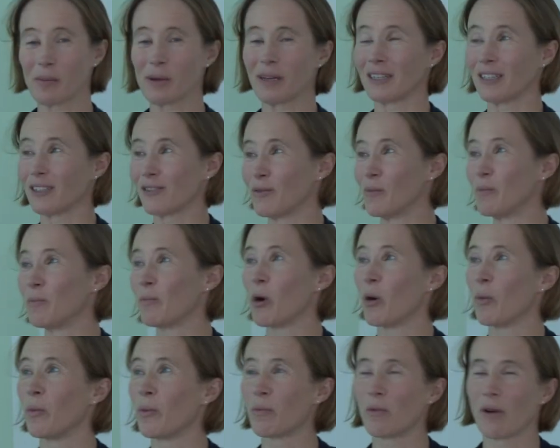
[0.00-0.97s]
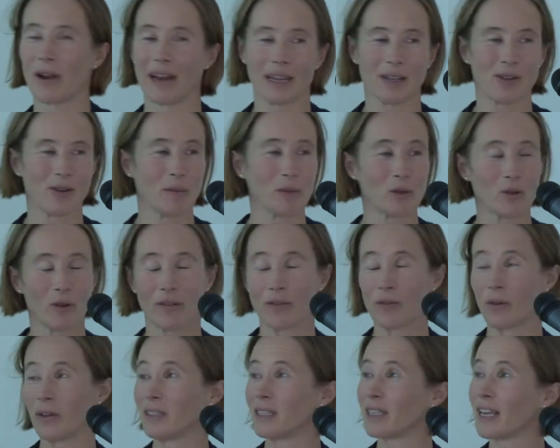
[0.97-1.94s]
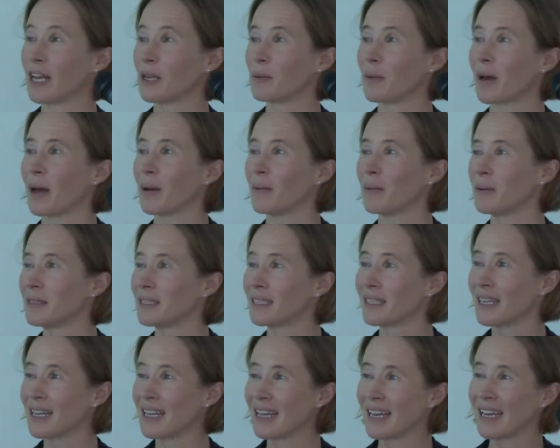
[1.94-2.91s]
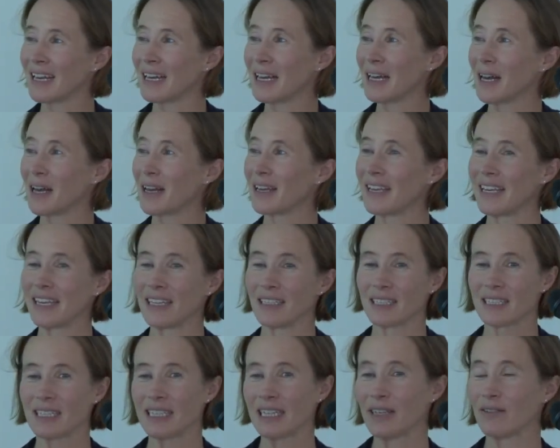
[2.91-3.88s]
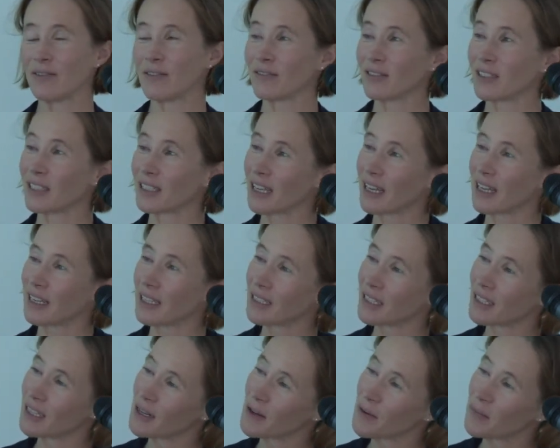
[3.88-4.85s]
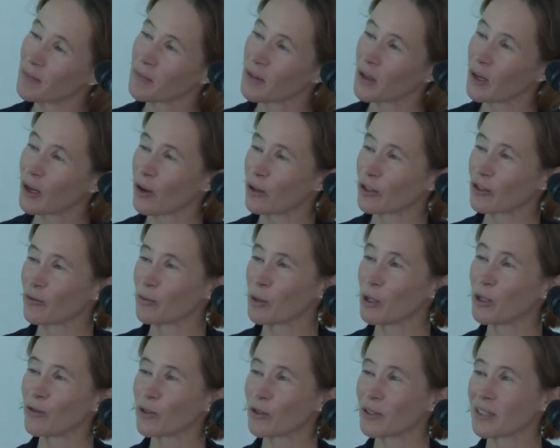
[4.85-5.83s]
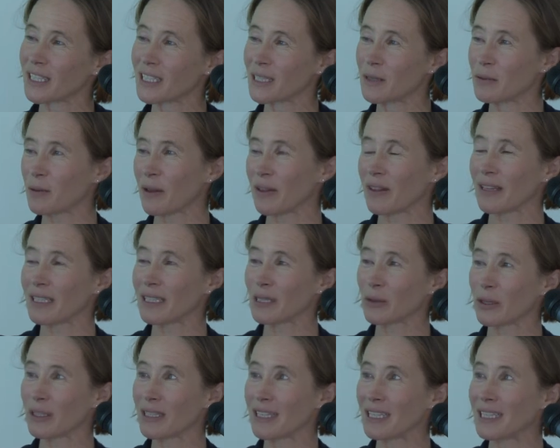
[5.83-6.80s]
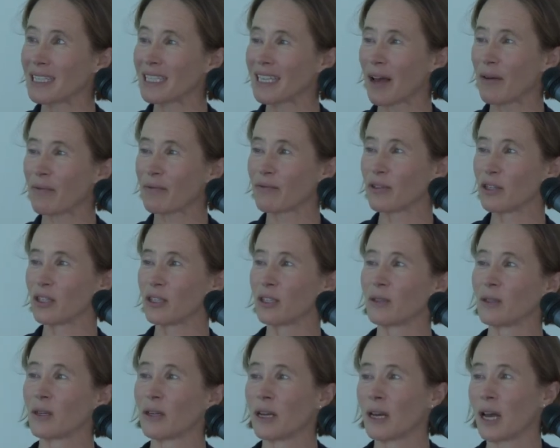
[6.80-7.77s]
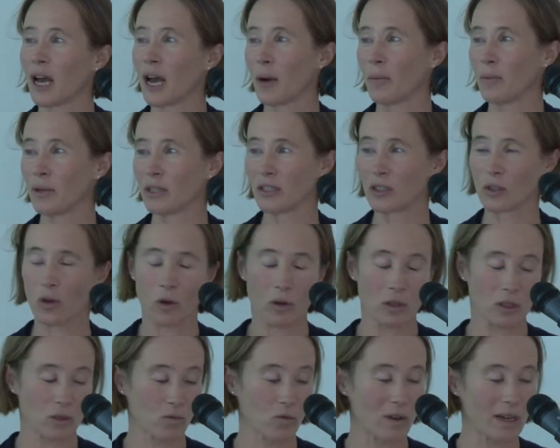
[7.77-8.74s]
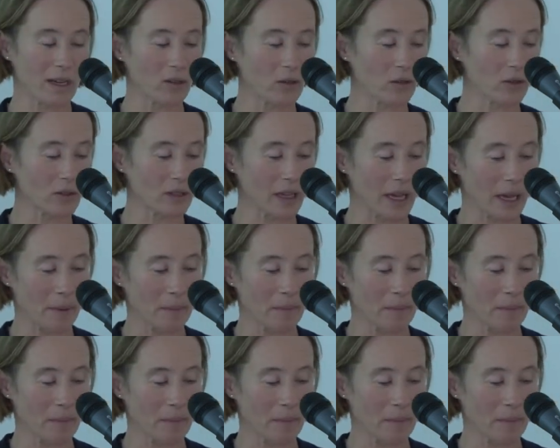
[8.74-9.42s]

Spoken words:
pictures from Bob Bray, who I'm sure everyone's heard about. He and Steve have designed lots of beautiful systems. I think this one's in Stamford, which has got rills,